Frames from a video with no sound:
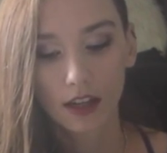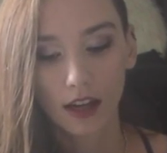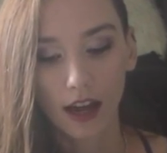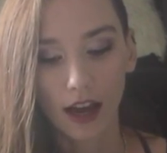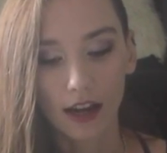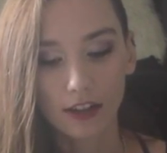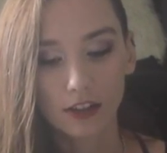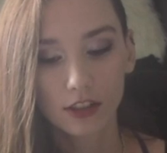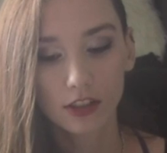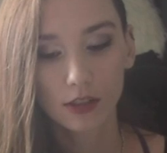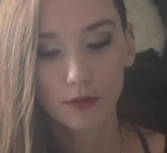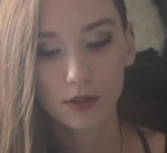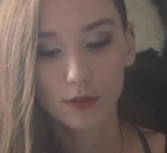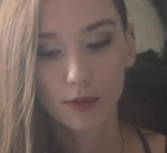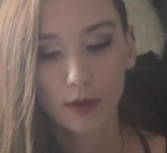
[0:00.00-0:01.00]
actually
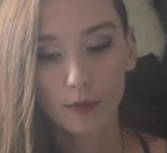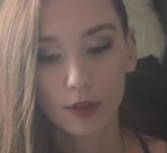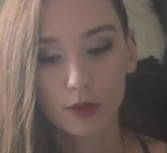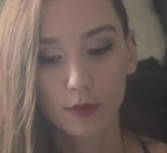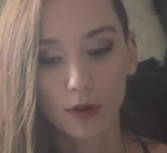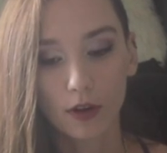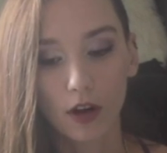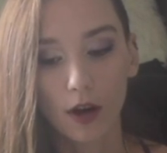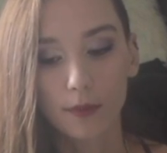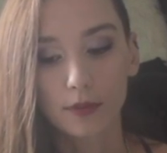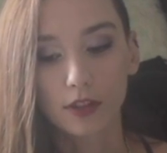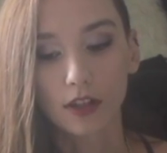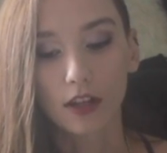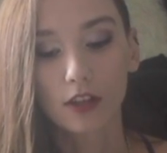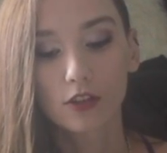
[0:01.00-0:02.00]
seems to be a much better
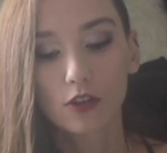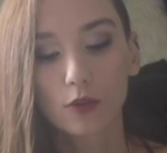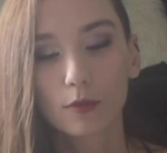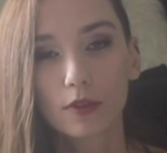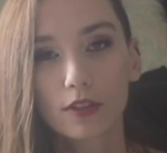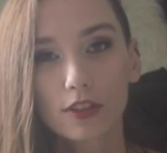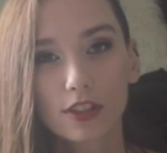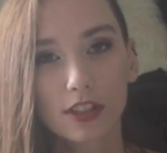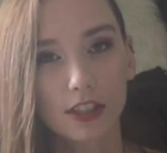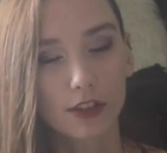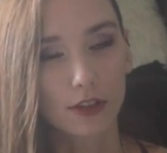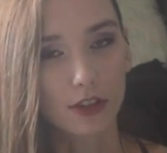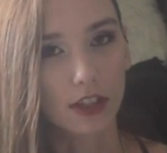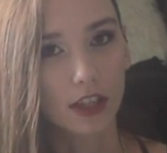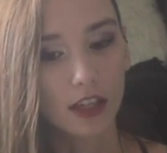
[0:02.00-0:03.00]
option. It's almost
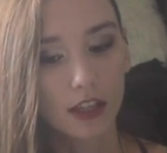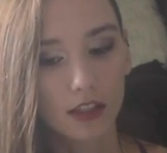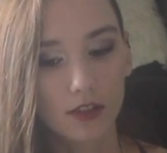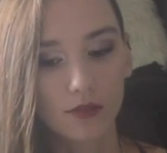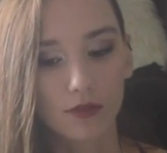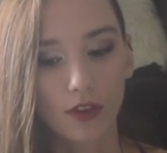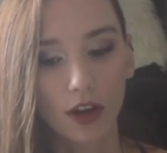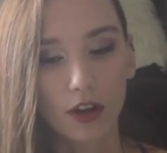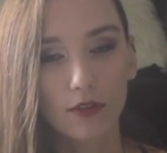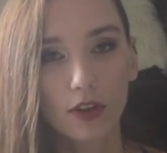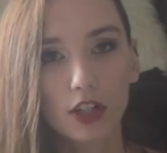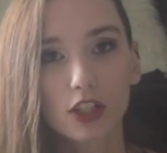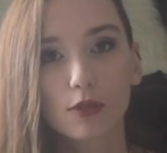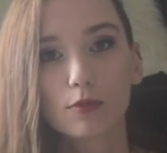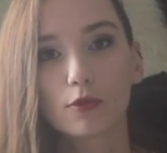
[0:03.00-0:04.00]
silky, it's very,
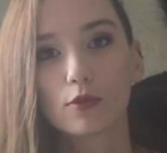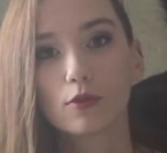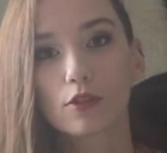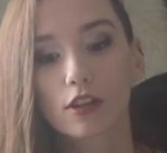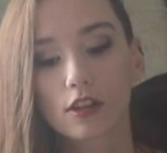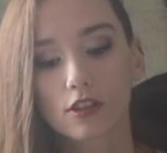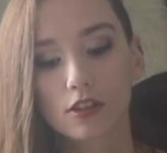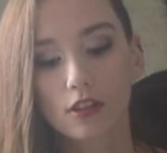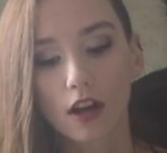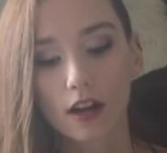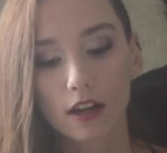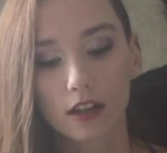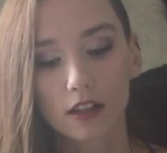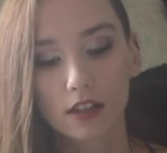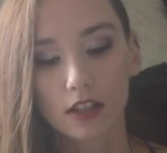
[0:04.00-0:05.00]
very smooth, it's
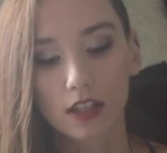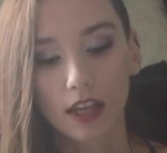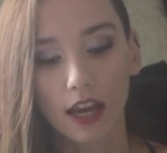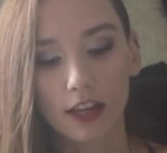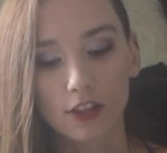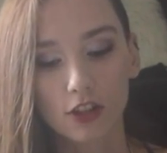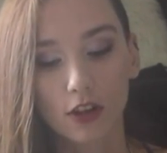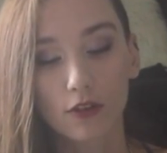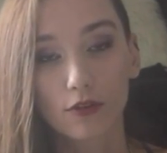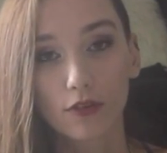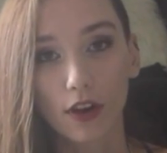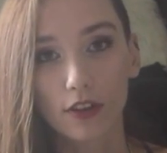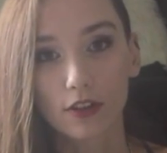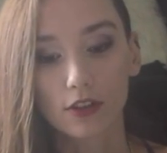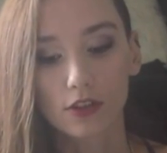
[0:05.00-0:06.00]
not gonna catch on
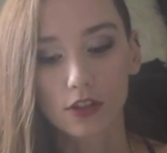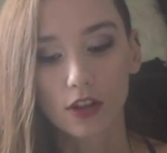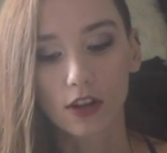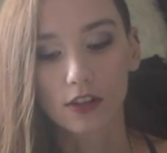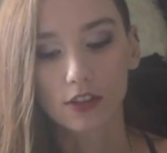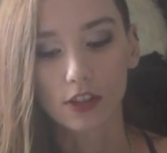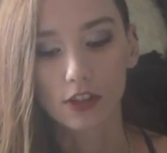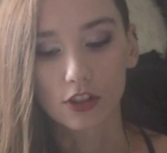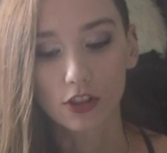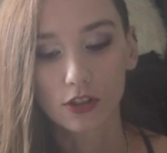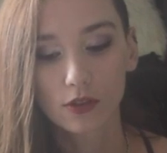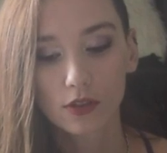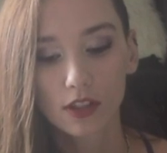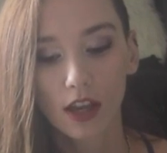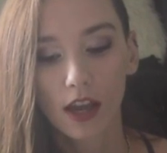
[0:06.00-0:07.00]
feathers and cause
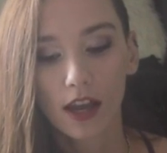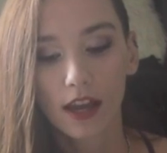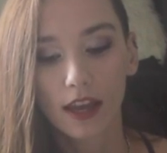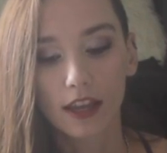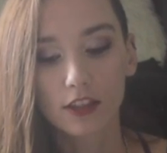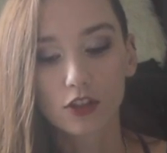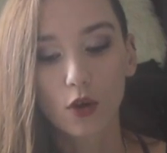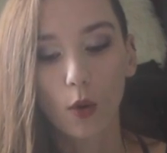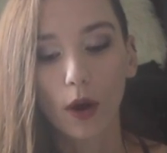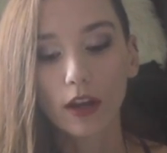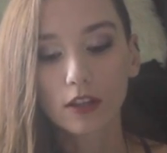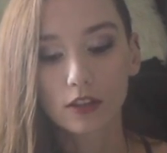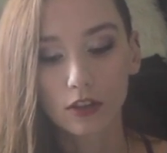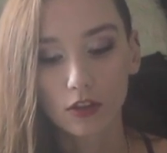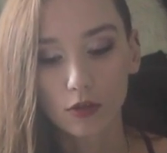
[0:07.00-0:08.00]
issues. It's
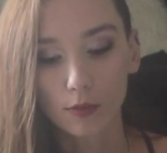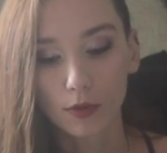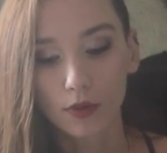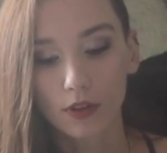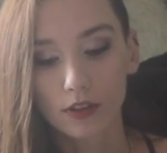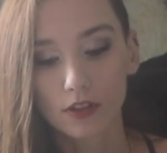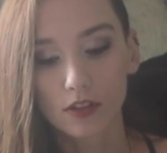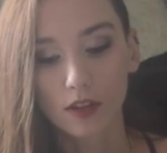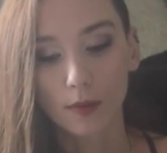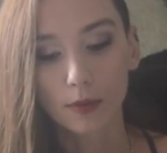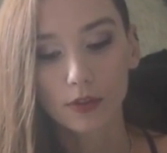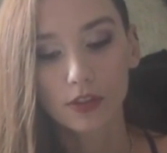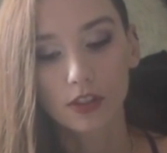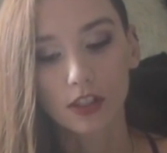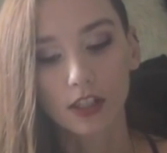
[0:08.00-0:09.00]
quite durable, it's
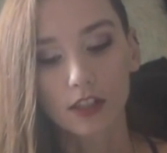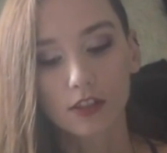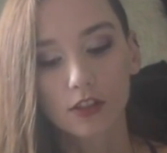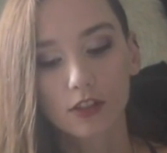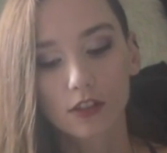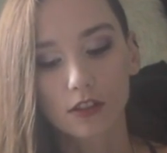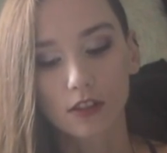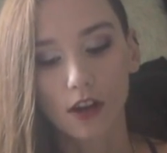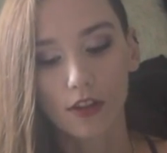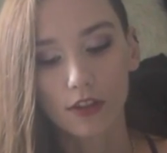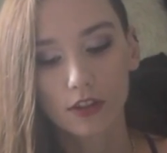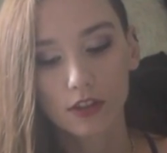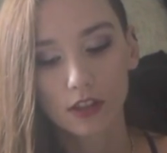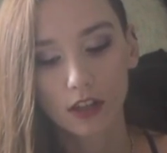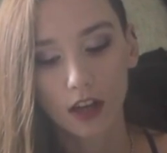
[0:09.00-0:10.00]
double stitched,
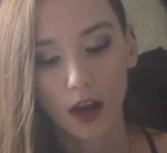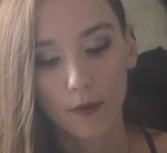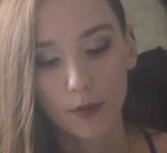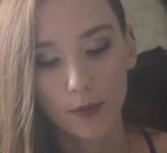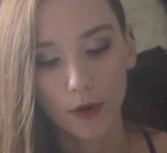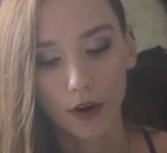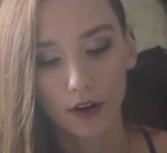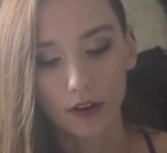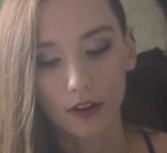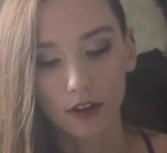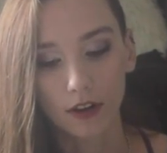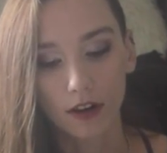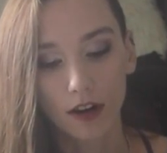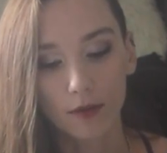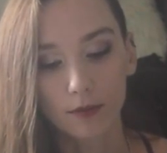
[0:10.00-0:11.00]
nothing's gonna come apart
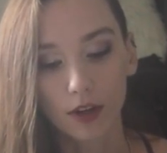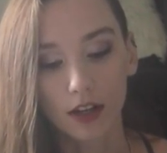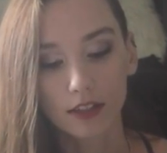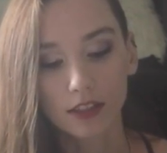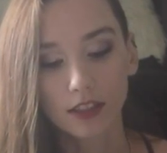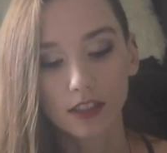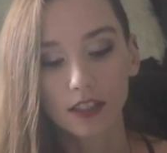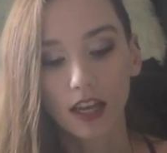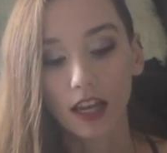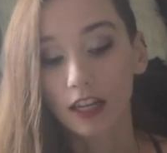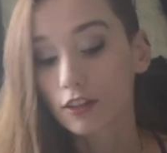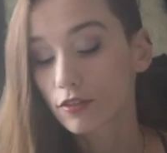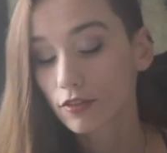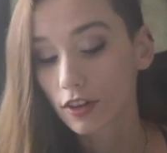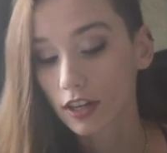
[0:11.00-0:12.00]
here. I'm not seeing
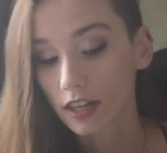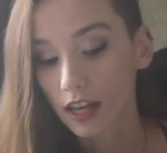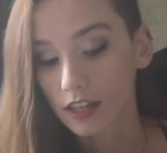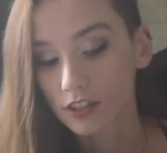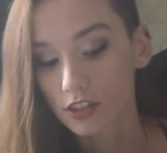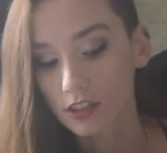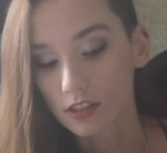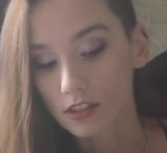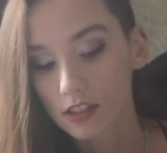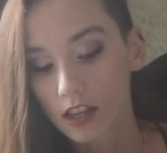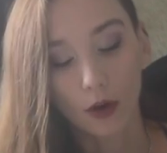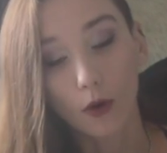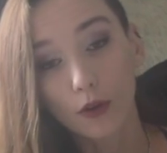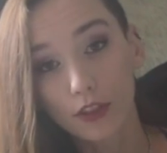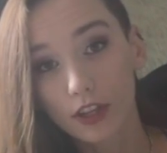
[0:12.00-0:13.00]
any frayed edges.
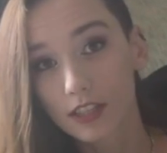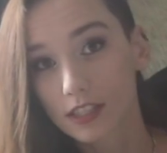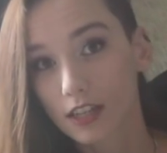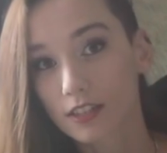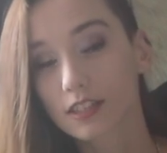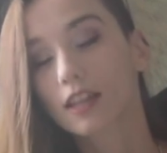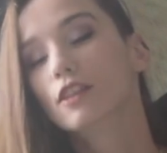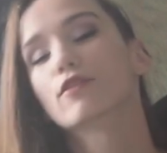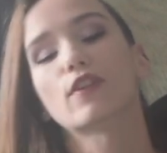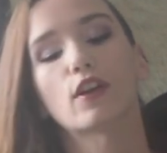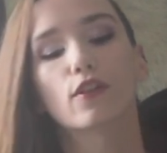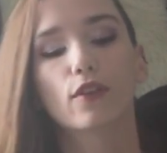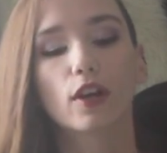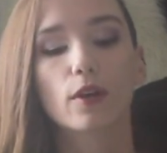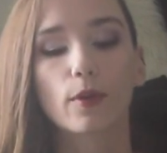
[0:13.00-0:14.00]
The whole thing is held together
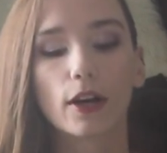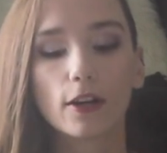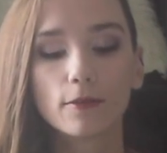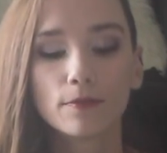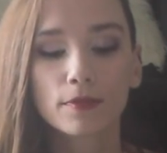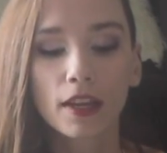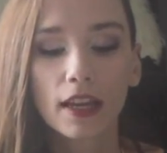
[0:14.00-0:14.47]
very, very well.